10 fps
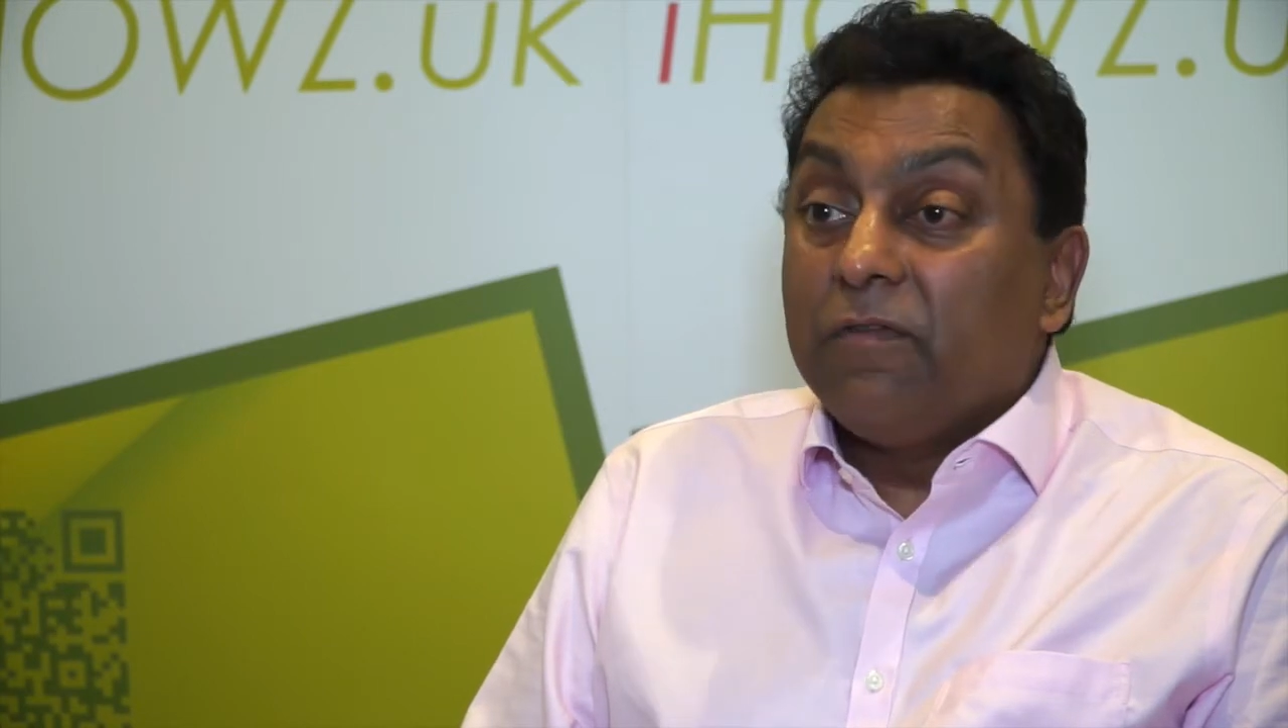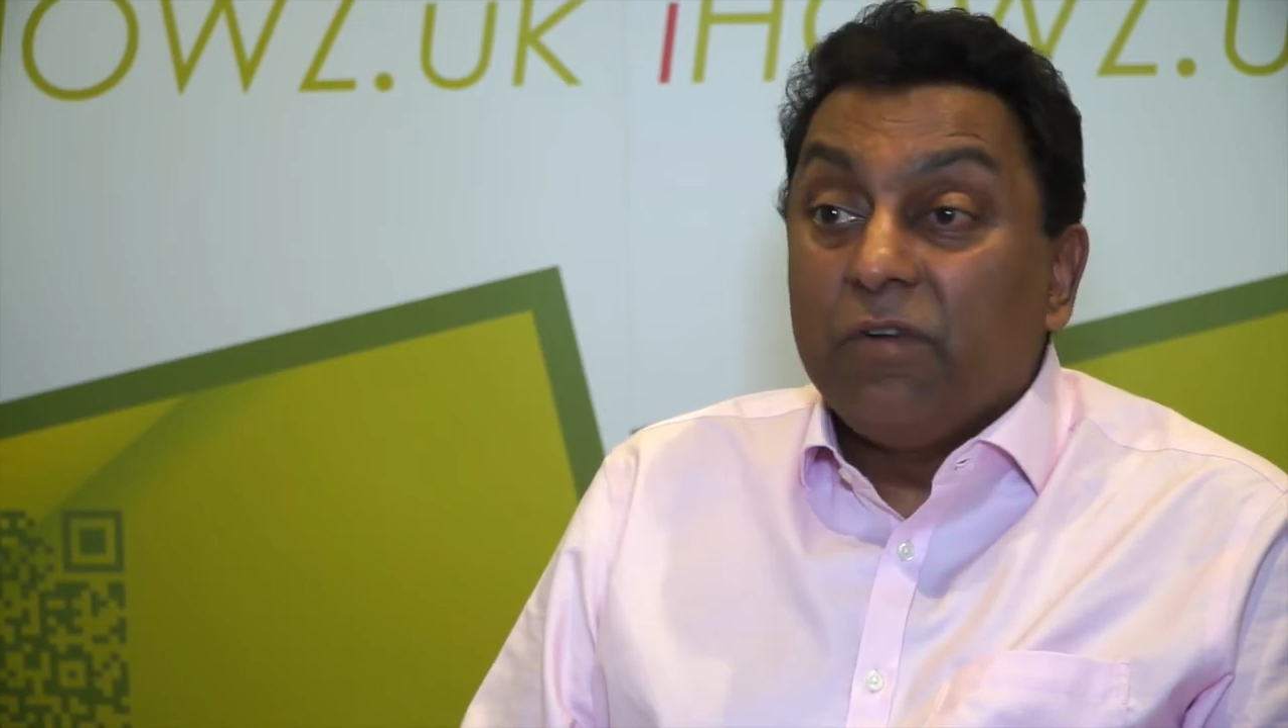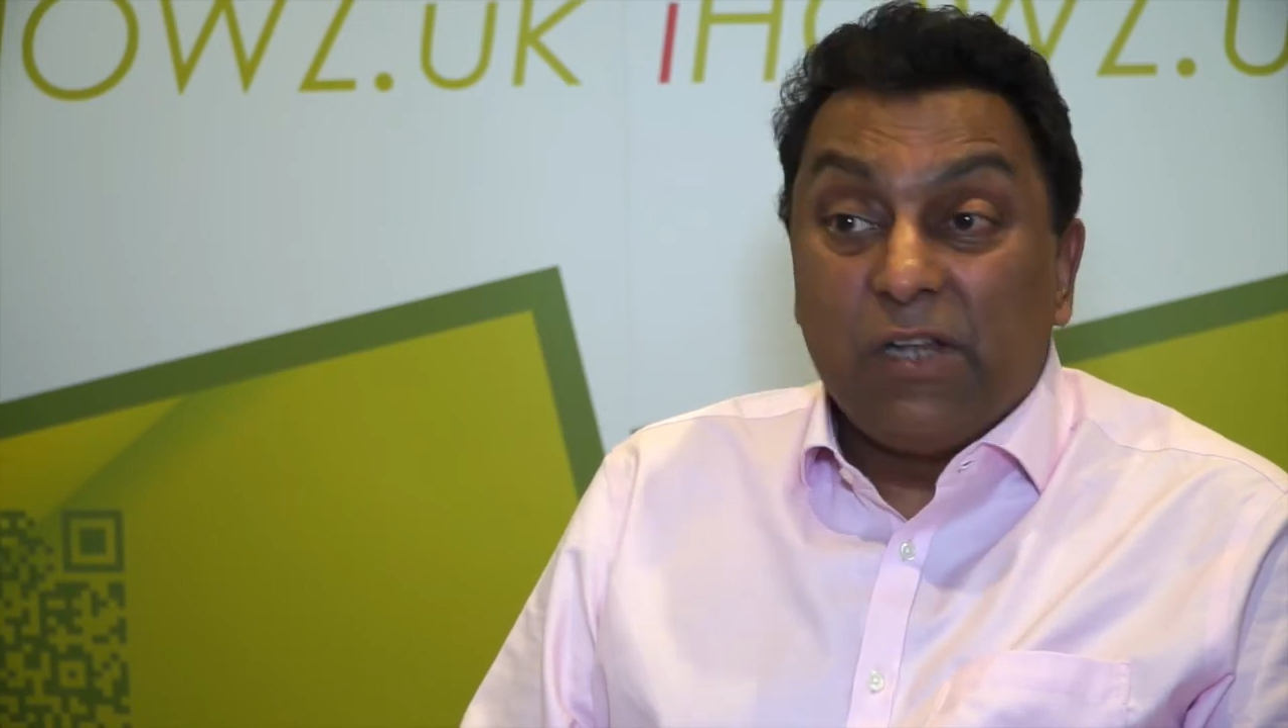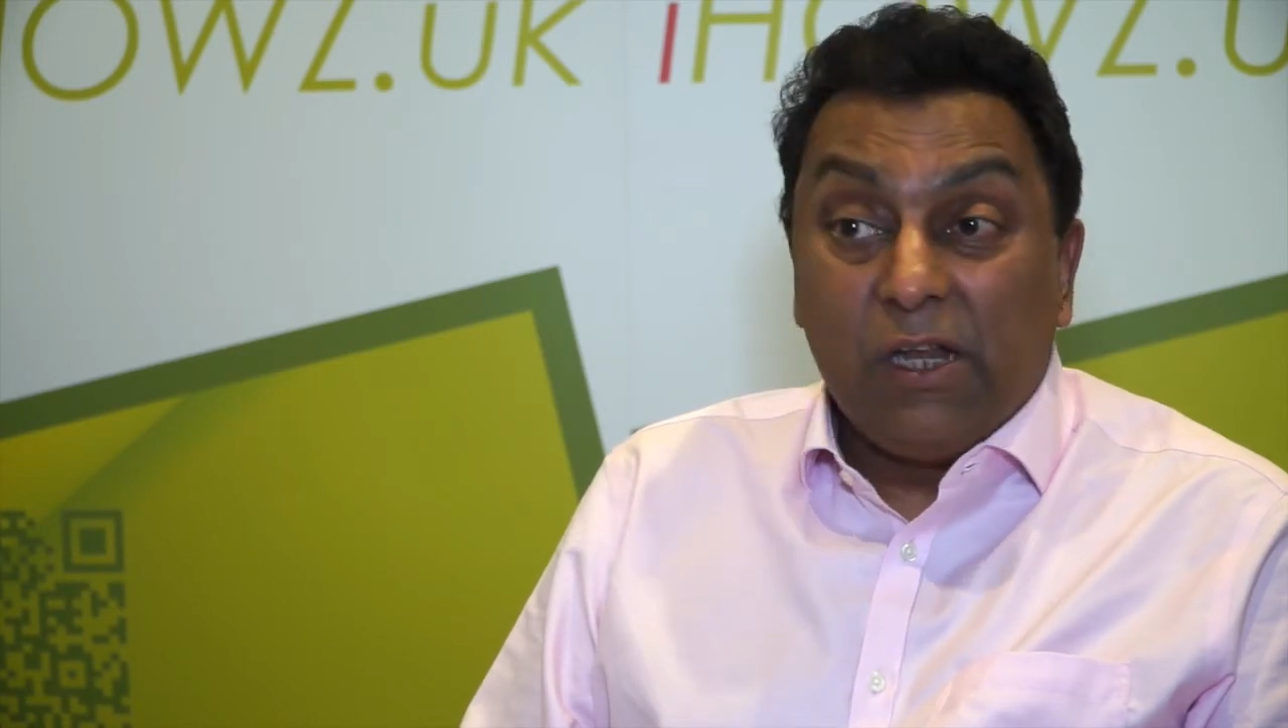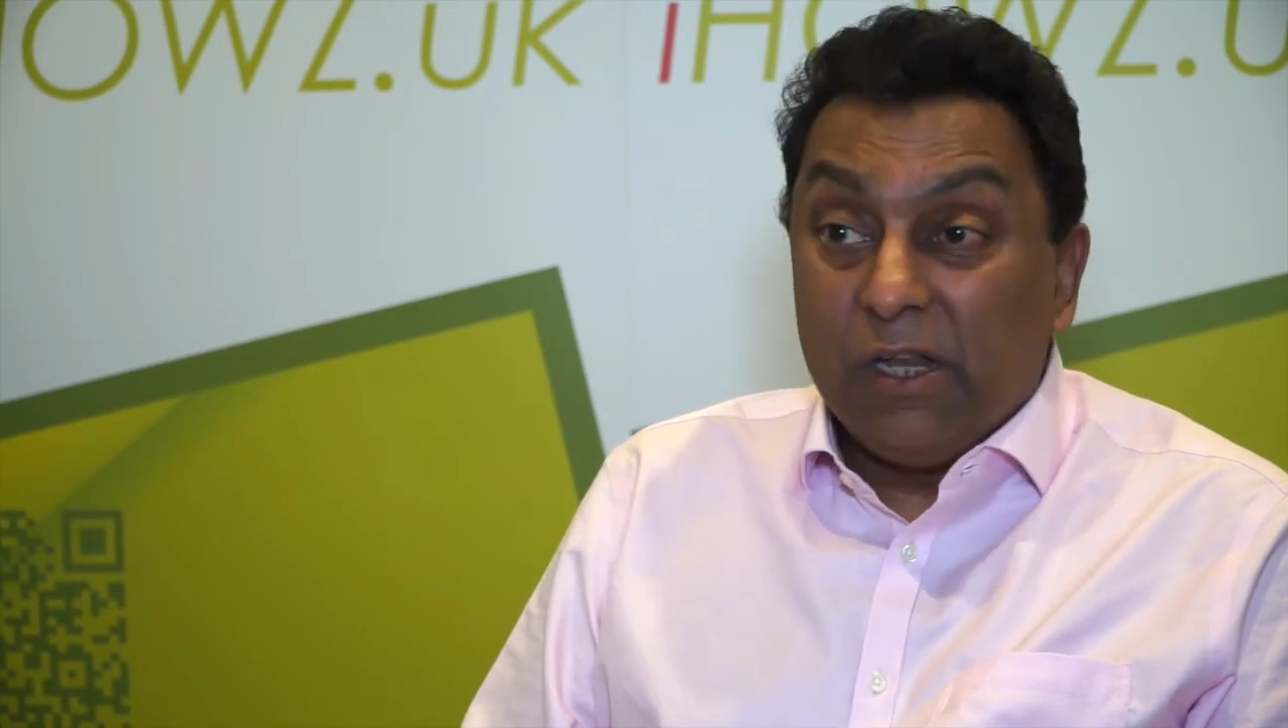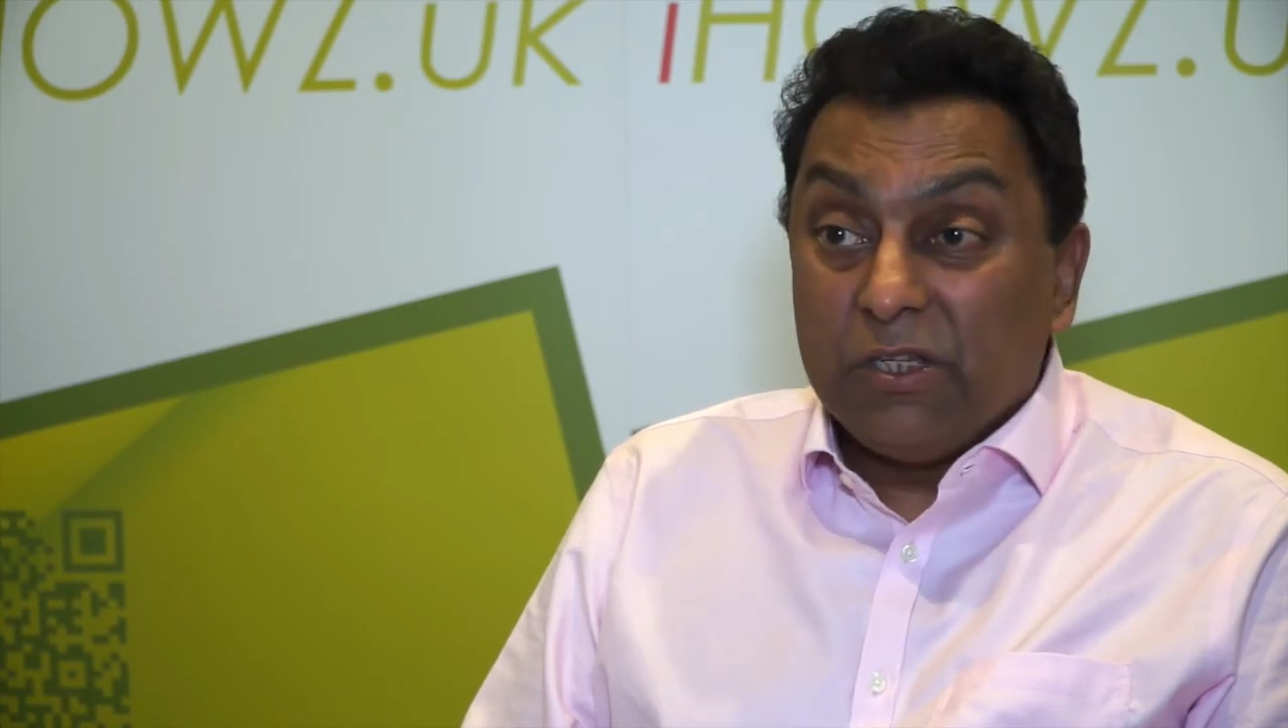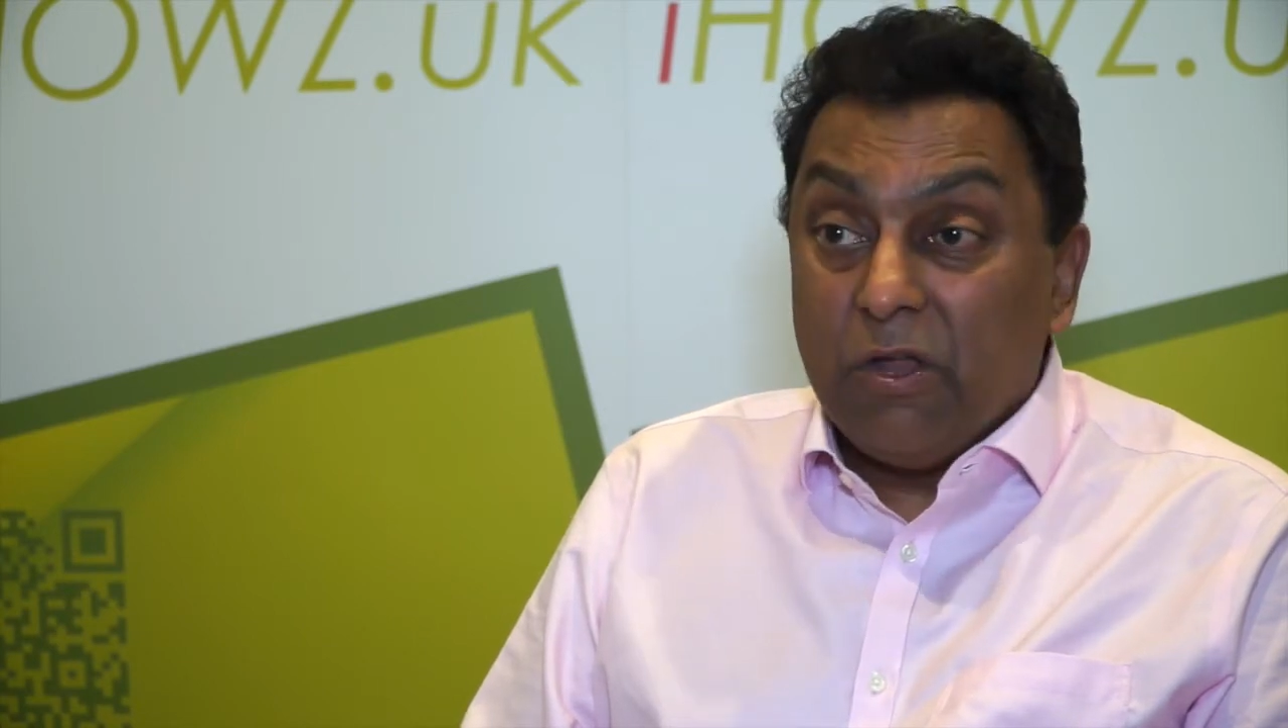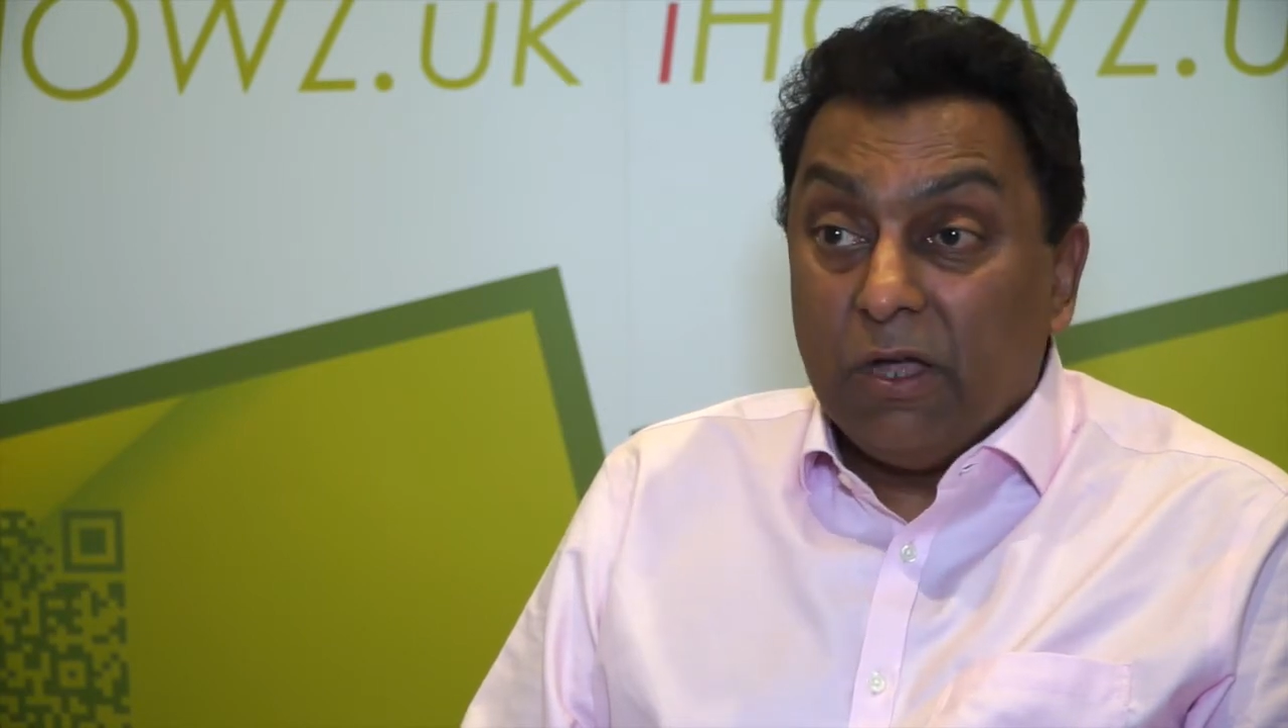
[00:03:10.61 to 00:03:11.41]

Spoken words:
for as little as